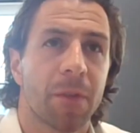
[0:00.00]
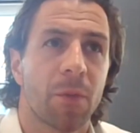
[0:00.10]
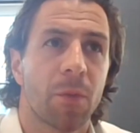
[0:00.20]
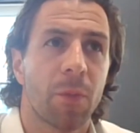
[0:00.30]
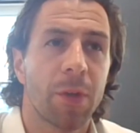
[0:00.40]

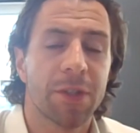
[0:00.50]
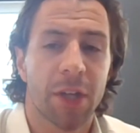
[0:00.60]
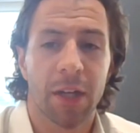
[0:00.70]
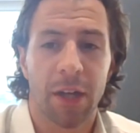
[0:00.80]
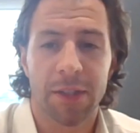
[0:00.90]
We
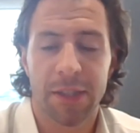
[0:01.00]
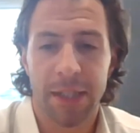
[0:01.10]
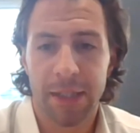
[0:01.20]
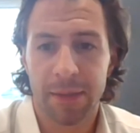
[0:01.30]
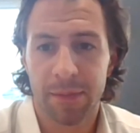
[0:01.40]
certainly like to
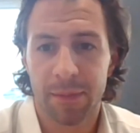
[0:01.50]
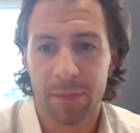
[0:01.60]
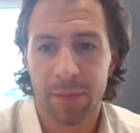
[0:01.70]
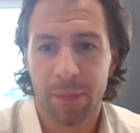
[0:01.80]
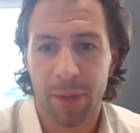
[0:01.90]
see
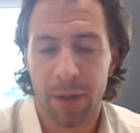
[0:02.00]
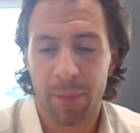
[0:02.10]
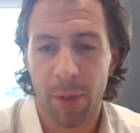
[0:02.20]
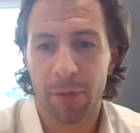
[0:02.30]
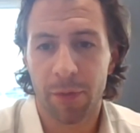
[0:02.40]
kind
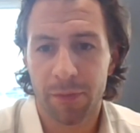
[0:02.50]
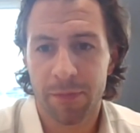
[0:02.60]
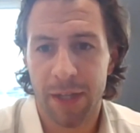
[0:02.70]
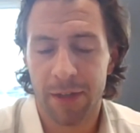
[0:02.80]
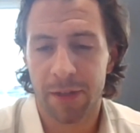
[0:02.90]
of both
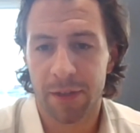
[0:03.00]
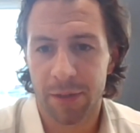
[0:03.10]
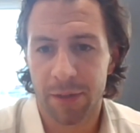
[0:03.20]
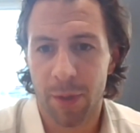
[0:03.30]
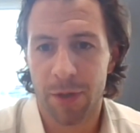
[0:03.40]
technical
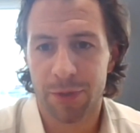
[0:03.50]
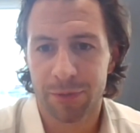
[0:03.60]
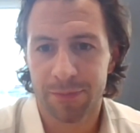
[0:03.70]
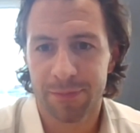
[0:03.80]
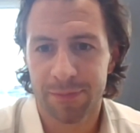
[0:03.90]
and
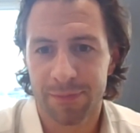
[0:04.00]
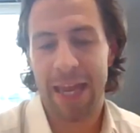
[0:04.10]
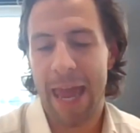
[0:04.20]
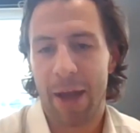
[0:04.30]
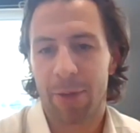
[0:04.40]
commercial.
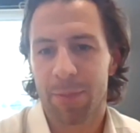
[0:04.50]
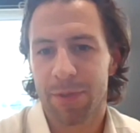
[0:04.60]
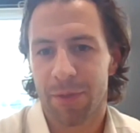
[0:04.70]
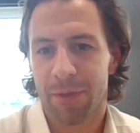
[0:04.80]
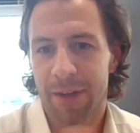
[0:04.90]
It
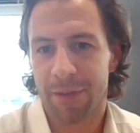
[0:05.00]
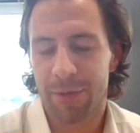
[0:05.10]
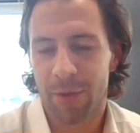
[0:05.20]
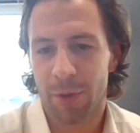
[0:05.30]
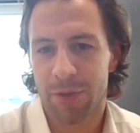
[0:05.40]
helps, right?
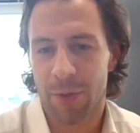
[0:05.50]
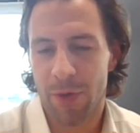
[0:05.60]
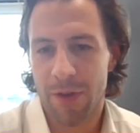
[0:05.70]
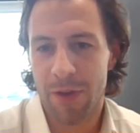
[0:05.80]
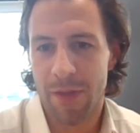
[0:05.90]
If you've got
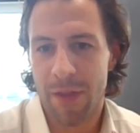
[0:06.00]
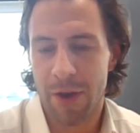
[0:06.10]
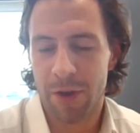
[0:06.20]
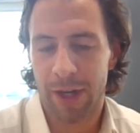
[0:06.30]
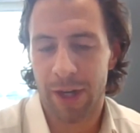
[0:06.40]
someone in
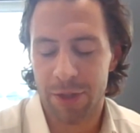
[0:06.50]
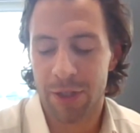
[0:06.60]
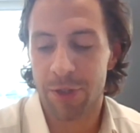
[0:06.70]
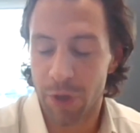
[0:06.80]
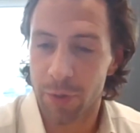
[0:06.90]
there who can
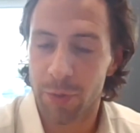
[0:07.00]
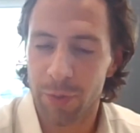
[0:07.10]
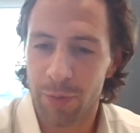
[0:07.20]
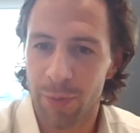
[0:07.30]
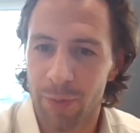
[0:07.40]
actually
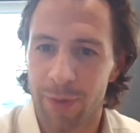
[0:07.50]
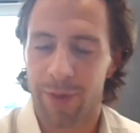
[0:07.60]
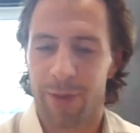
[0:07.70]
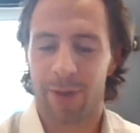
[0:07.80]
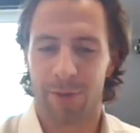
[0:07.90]
do,
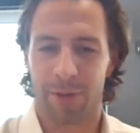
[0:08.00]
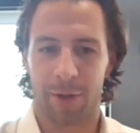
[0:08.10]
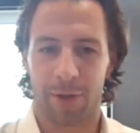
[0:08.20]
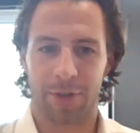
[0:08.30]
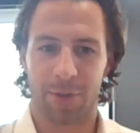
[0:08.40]

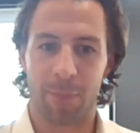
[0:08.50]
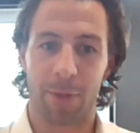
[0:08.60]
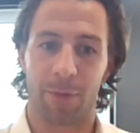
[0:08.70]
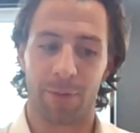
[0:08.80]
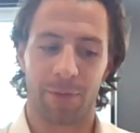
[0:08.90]
who can actually
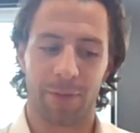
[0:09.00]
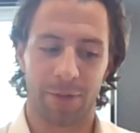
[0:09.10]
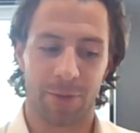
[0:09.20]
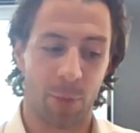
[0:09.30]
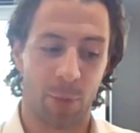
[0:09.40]
build,
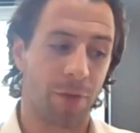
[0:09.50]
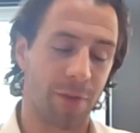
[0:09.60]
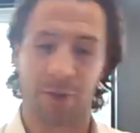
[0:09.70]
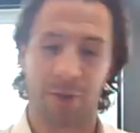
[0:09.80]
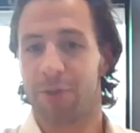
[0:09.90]
support the
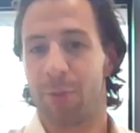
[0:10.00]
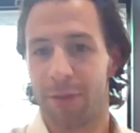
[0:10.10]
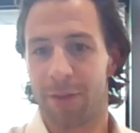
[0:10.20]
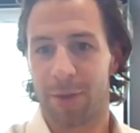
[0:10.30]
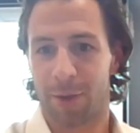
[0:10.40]
vision
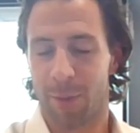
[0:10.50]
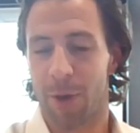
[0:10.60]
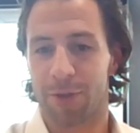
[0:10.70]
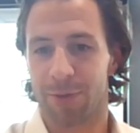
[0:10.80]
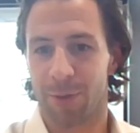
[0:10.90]
that the
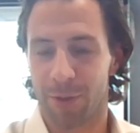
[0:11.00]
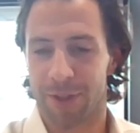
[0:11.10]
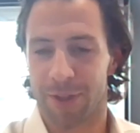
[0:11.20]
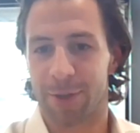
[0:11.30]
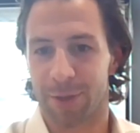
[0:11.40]
commercial or the
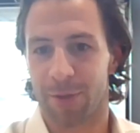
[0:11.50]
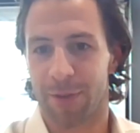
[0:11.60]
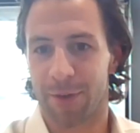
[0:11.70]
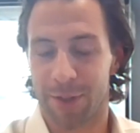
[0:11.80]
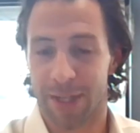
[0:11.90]
sales
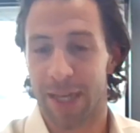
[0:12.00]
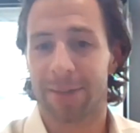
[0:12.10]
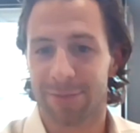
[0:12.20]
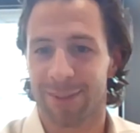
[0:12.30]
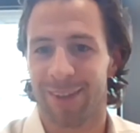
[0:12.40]
co-founder is
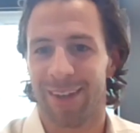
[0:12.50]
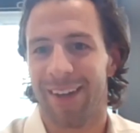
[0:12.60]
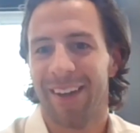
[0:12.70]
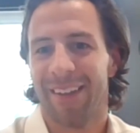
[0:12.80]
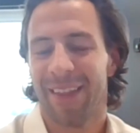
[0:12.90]
selling,
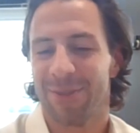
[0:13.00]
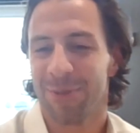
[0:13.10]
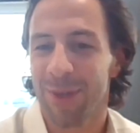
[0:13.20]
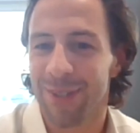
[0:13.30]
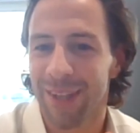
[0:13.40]
that's
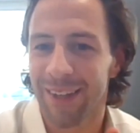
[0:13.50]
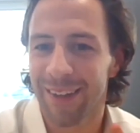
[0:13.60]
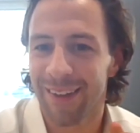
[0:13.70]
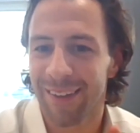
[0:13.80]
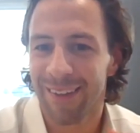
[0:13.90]
always
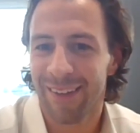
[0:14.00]
a